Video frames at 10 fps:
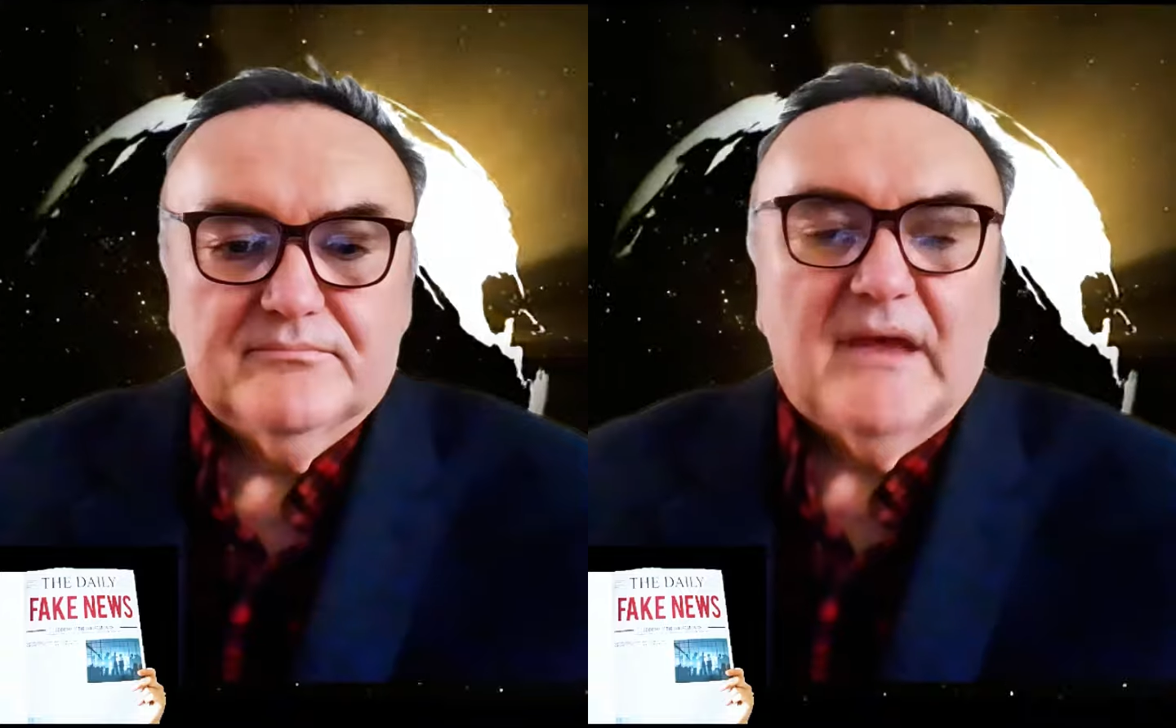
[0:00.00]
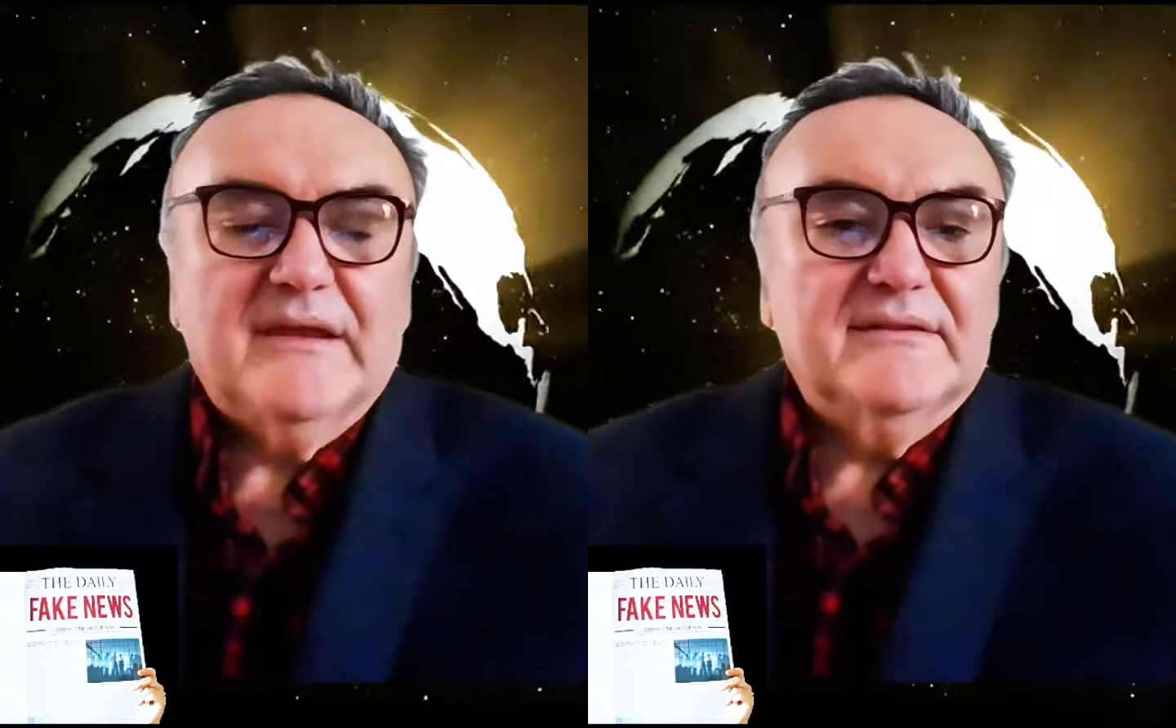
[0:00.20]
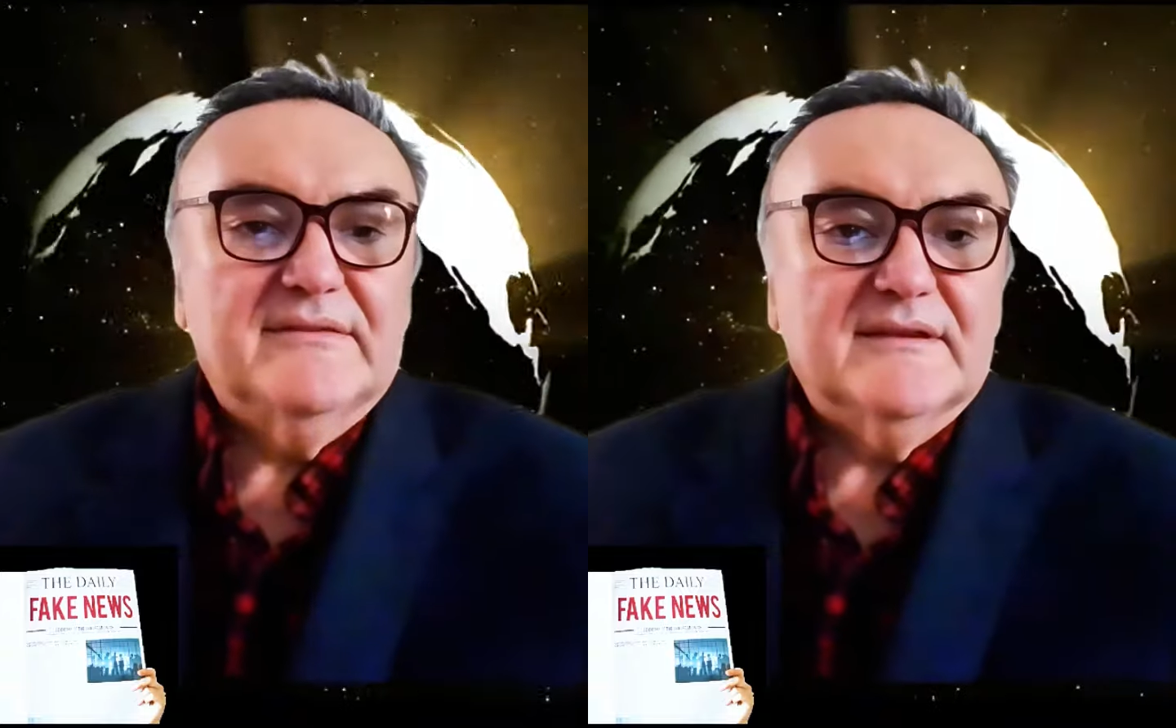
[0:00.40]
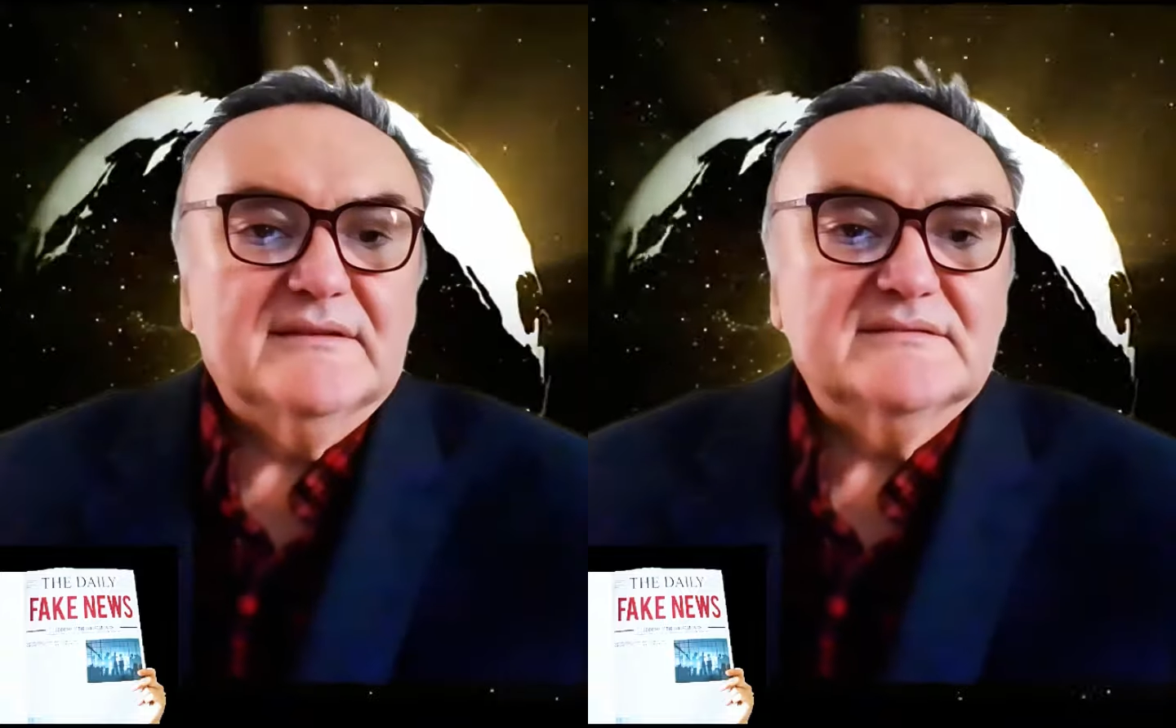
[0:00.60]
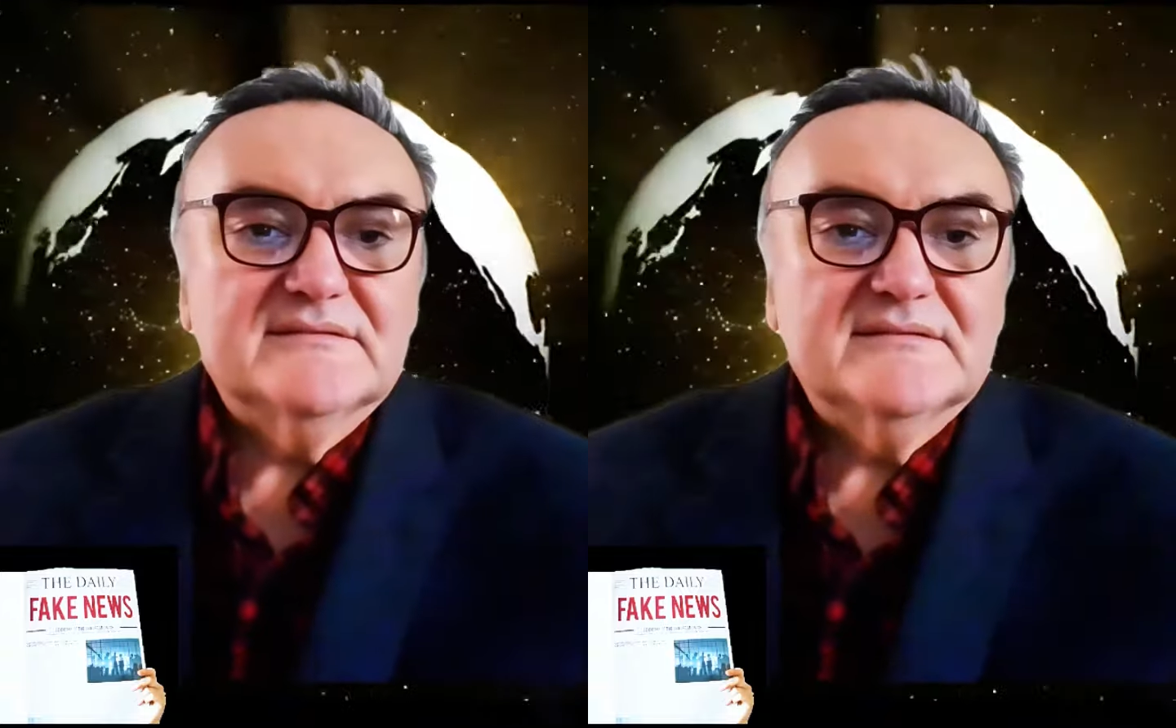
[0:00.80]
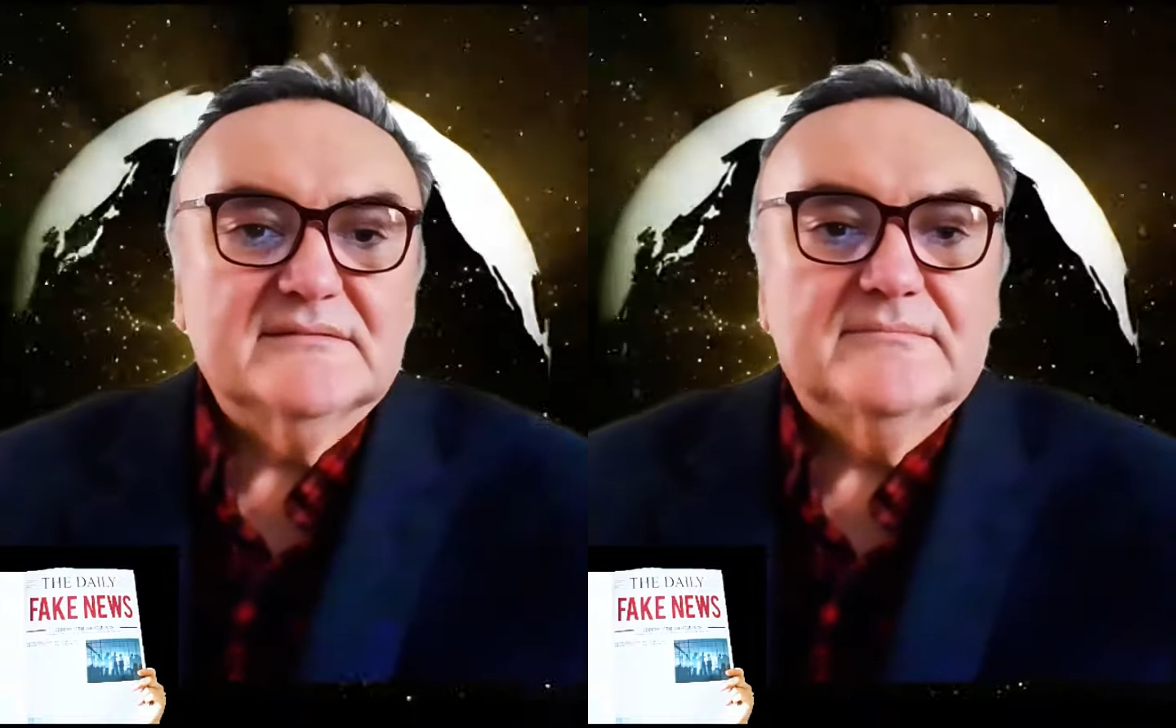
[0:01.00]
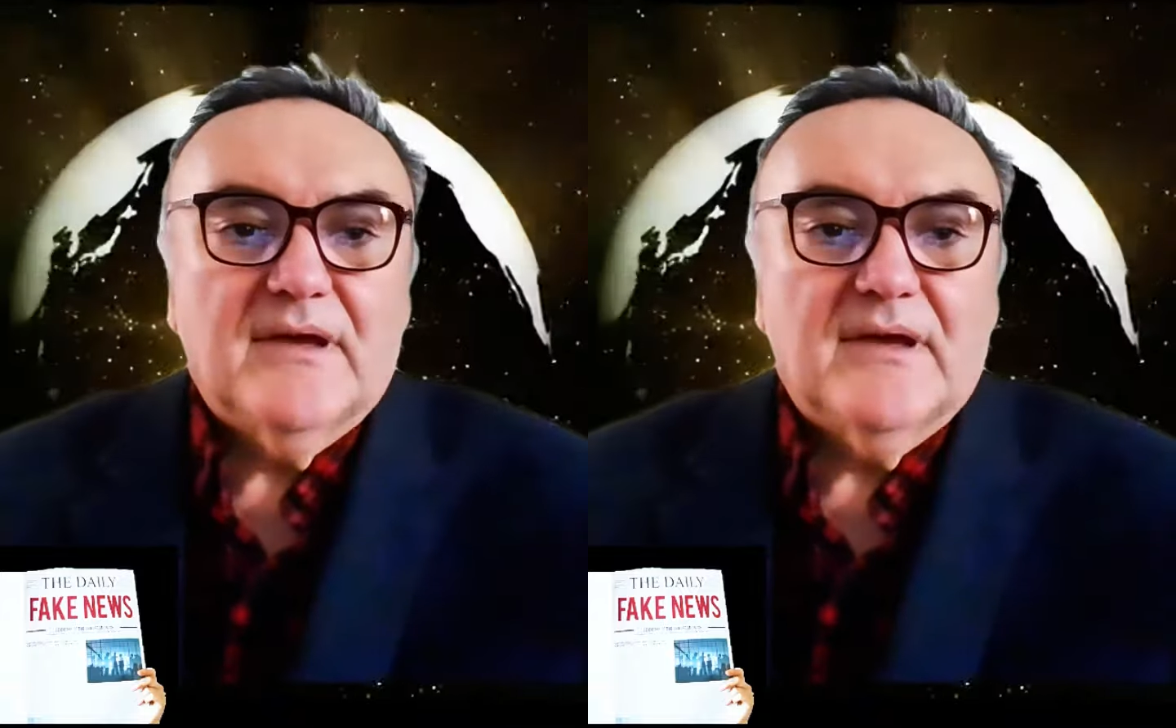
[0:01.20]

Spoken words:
many things